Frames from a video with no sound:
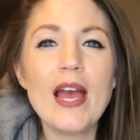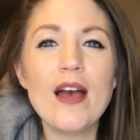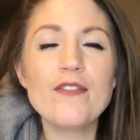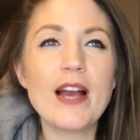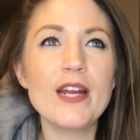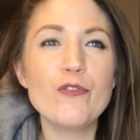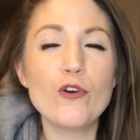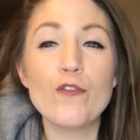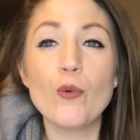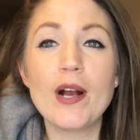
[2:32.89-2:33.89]
have kind of went
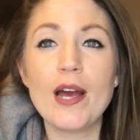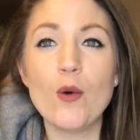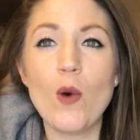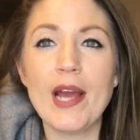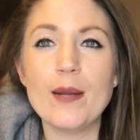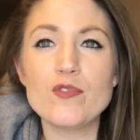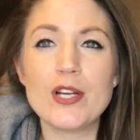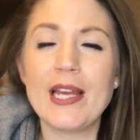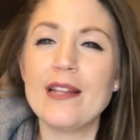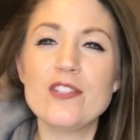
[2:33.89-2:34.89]
over what kind of wine I'm
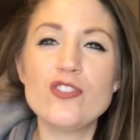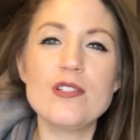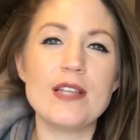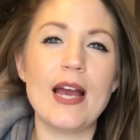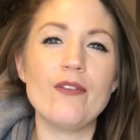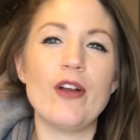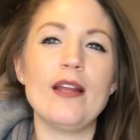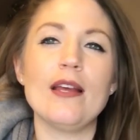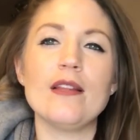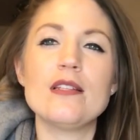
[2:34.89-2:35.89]
drinking, let's just dive right
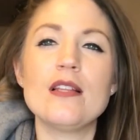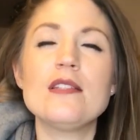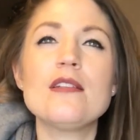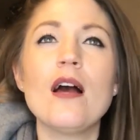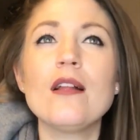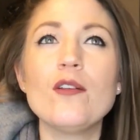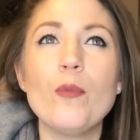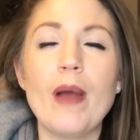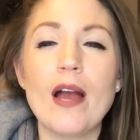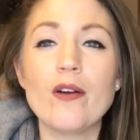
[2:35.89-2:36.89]
in. Let's talk a little
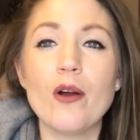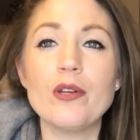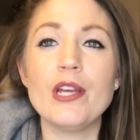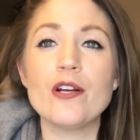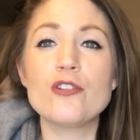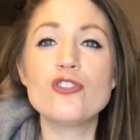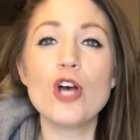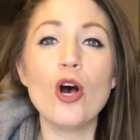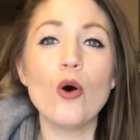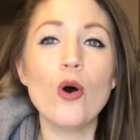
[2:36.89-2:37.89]
background here.
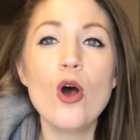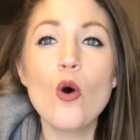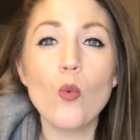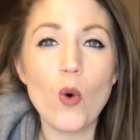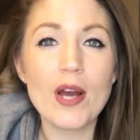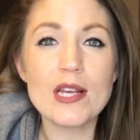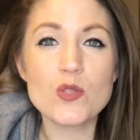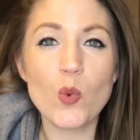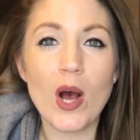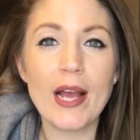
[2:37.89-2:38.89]
So, what
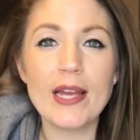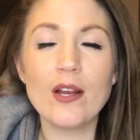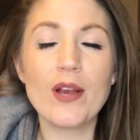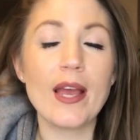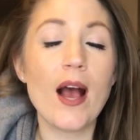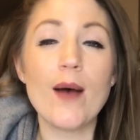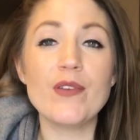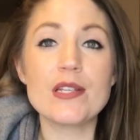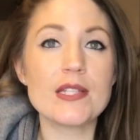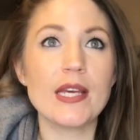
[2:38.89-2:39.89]
is wine? Okay,
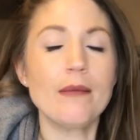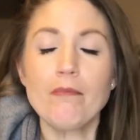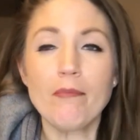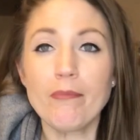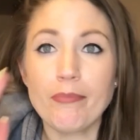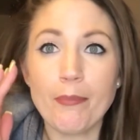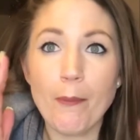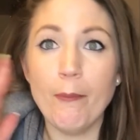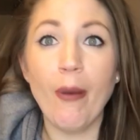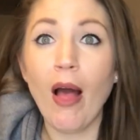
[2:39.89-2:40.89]
obviously,
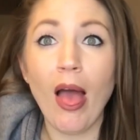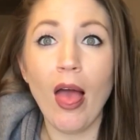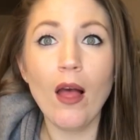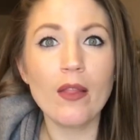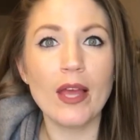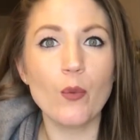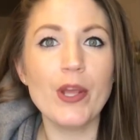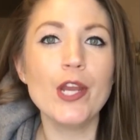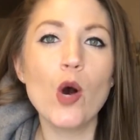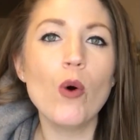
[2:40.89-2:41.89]
like
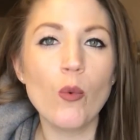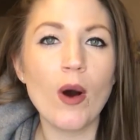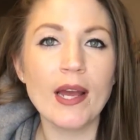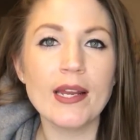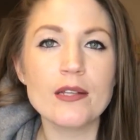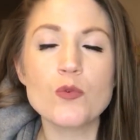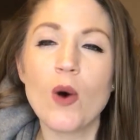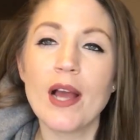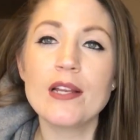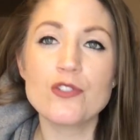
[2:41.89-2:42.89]
we know what wine is.
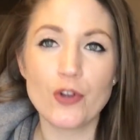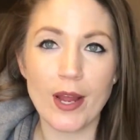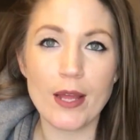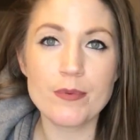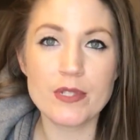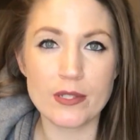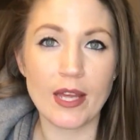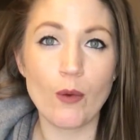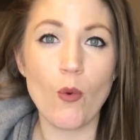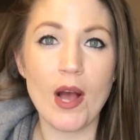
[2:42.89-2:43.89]
Wine is grapes.
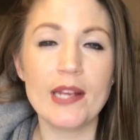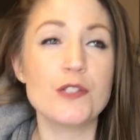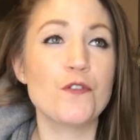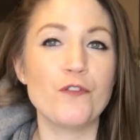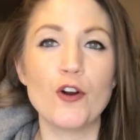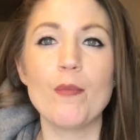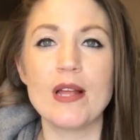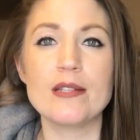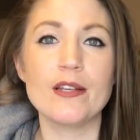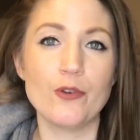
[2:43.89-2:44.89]
Like wine is
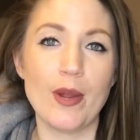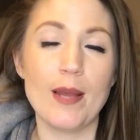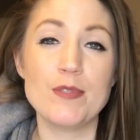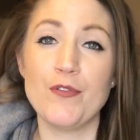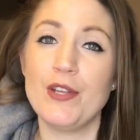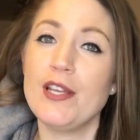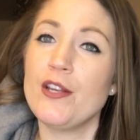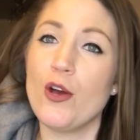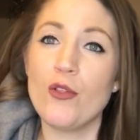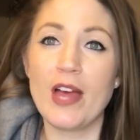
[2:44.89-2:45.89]
fermented grapes. If you didn't
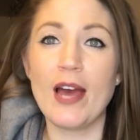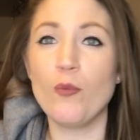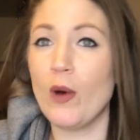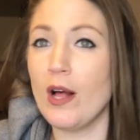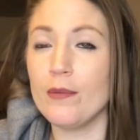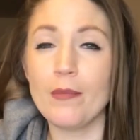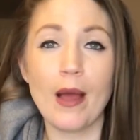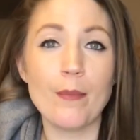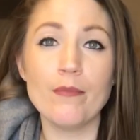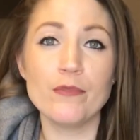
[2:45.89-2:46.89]
know that, well,
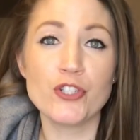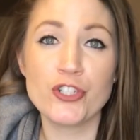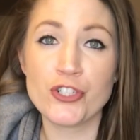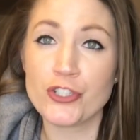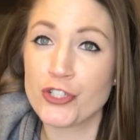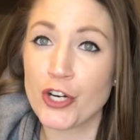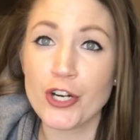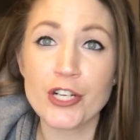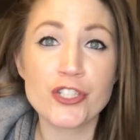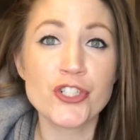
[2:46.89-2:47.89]
I'm
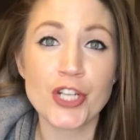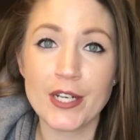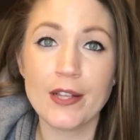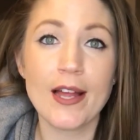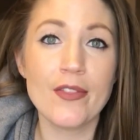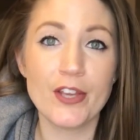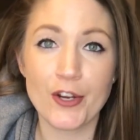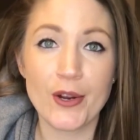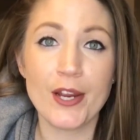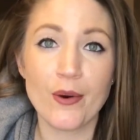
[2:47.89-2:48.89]
sure as shit glad that
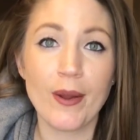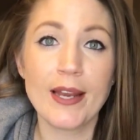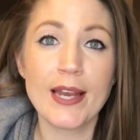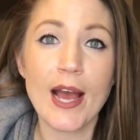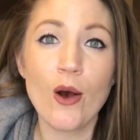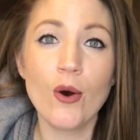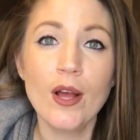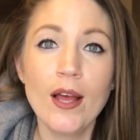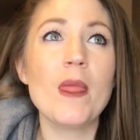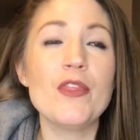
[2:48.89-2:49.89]
you're here right now.
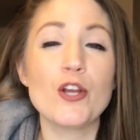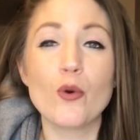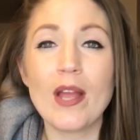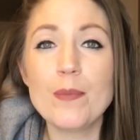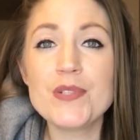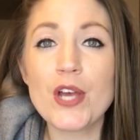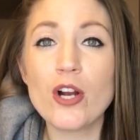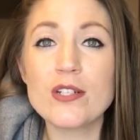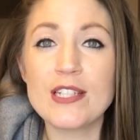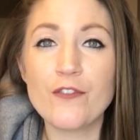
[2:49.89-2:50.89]
The grapes
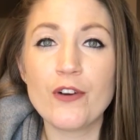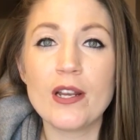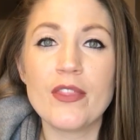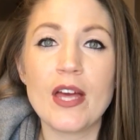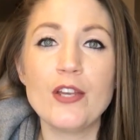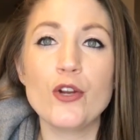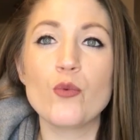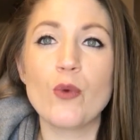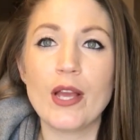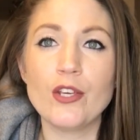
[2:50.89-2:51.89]
are different than your
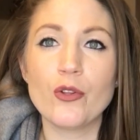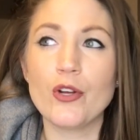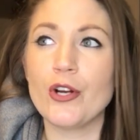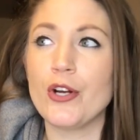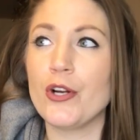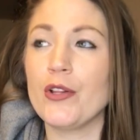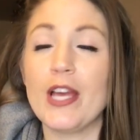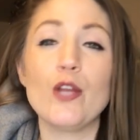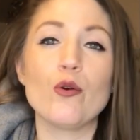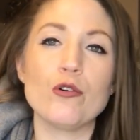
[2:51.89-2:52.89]
regular
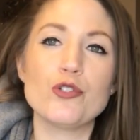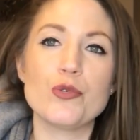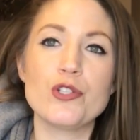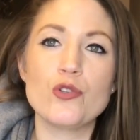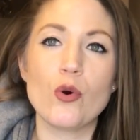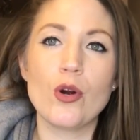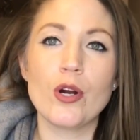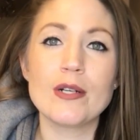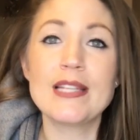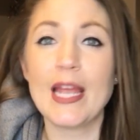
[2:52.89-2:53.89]
like grocery
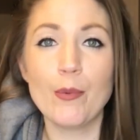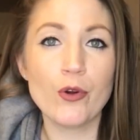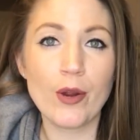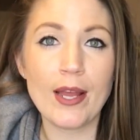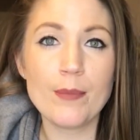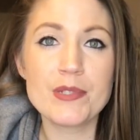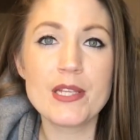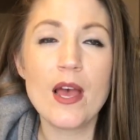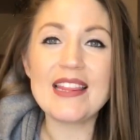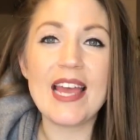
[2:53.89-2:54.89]
store table grapes.
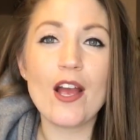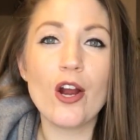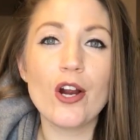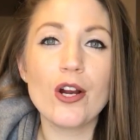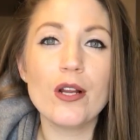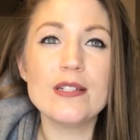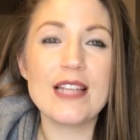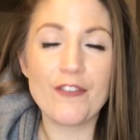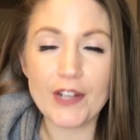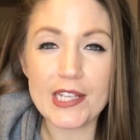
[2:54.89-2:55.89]
They are
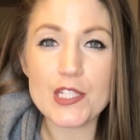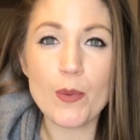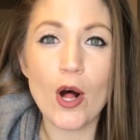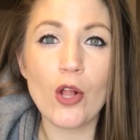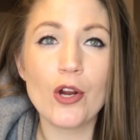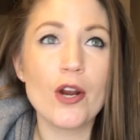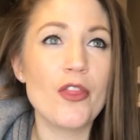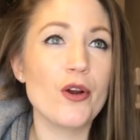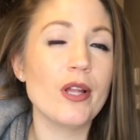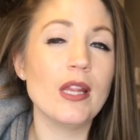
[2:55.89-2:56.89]
definitely smaller,
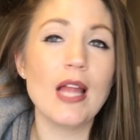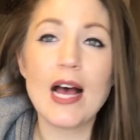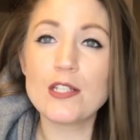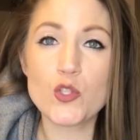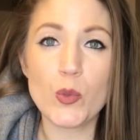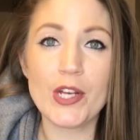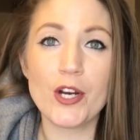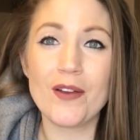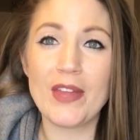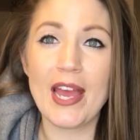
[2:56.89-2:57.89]
they're a lot
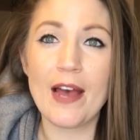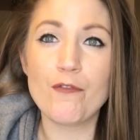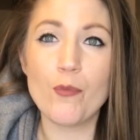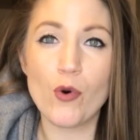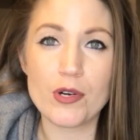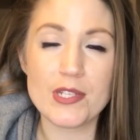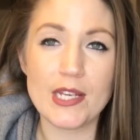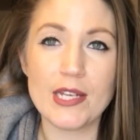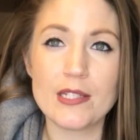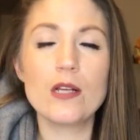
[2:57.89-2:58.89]
sweeter, and they have more
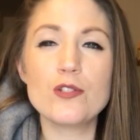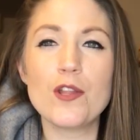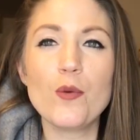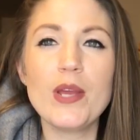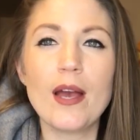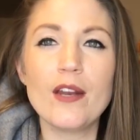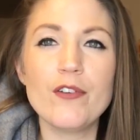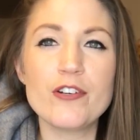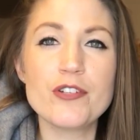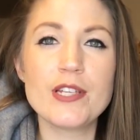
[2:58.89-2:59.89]
seeds. So that we kind of
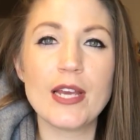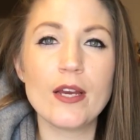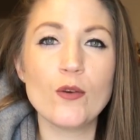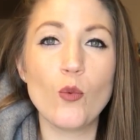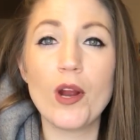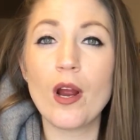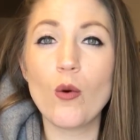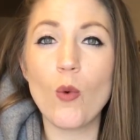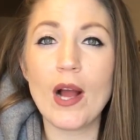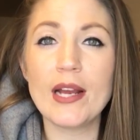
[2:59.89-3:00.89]
understand where
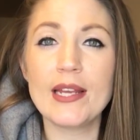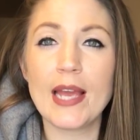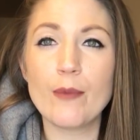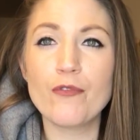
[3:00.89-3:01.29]
our wine came